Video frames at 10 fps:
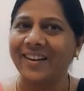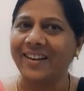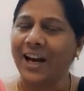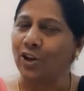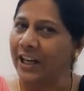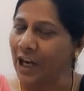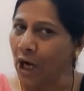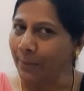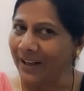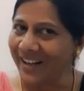not only
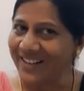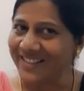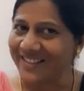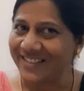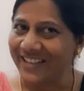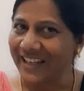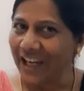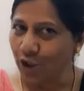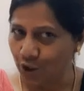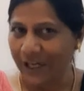non-metals,
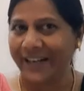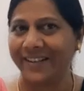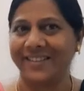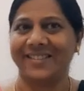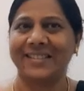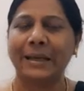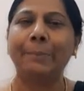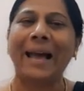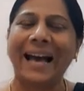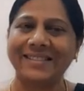insulators,
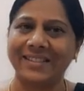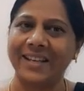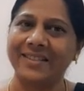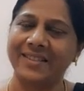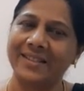plastics,